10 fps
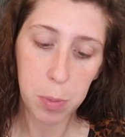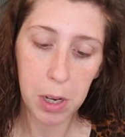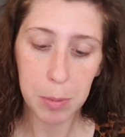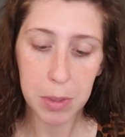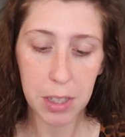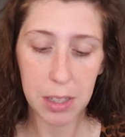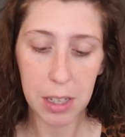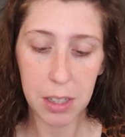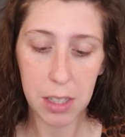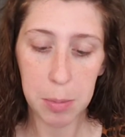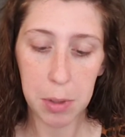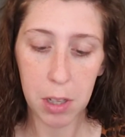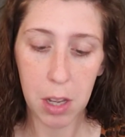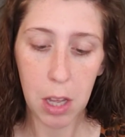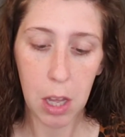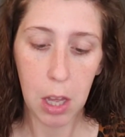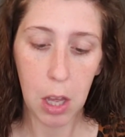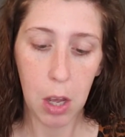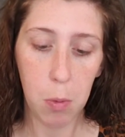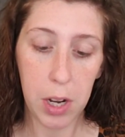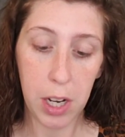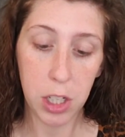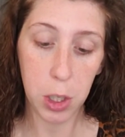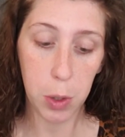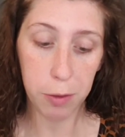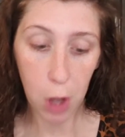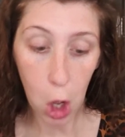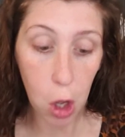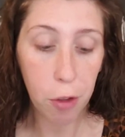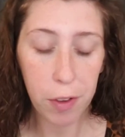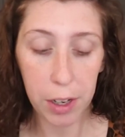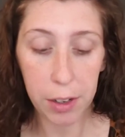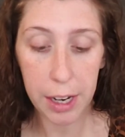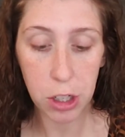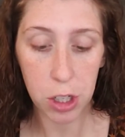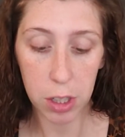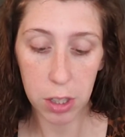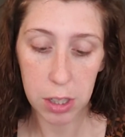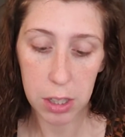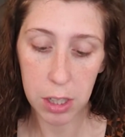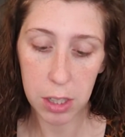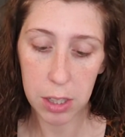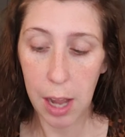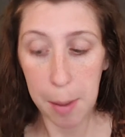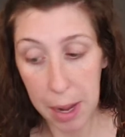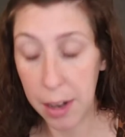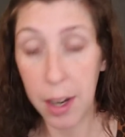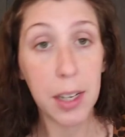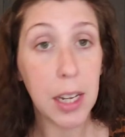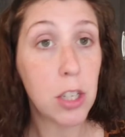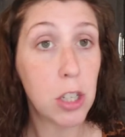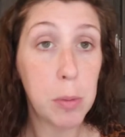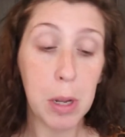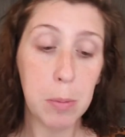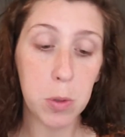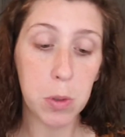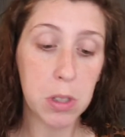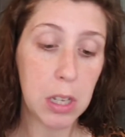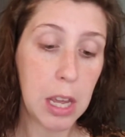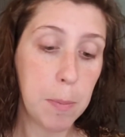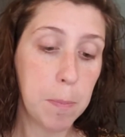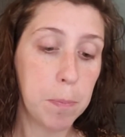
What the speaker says: pumps because that's typically what I do of all foundations. This, I might not need 2 pumps. We'll see.